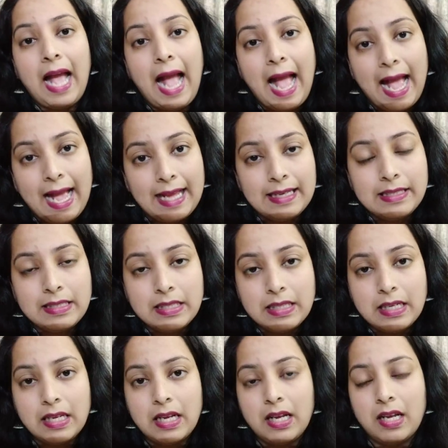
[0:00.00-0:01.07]
And
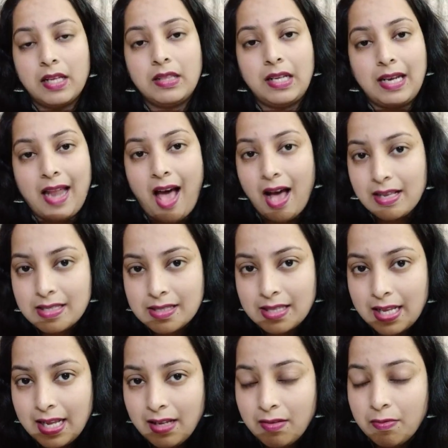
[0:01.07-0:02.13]
the last
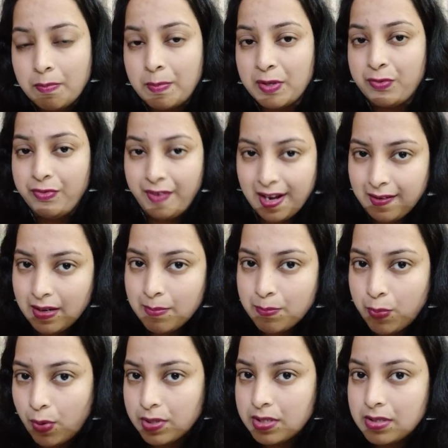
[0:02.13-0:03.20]
thing, but very
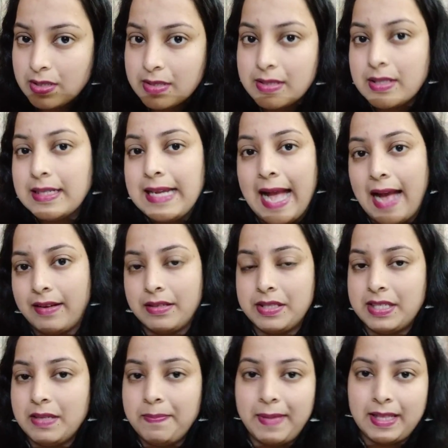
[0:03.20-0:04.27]
important, is the
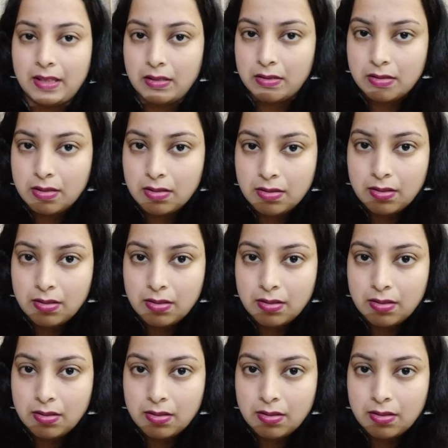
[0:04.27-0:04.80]
guarantee method.